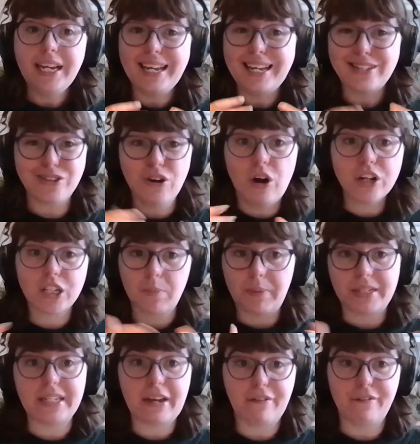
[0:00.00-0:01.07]
is not
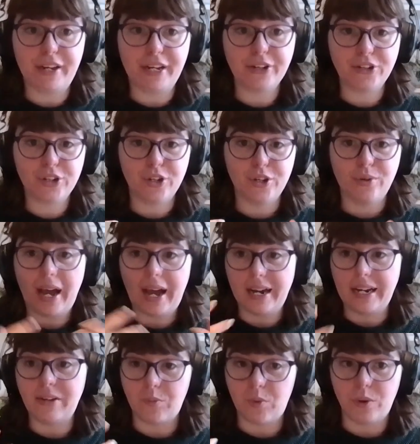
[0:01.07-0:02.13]
specific to
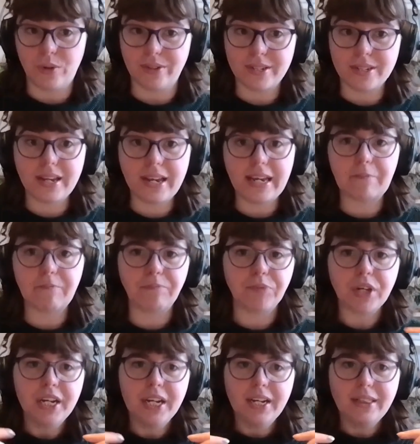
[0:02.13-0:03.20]
any one scheme.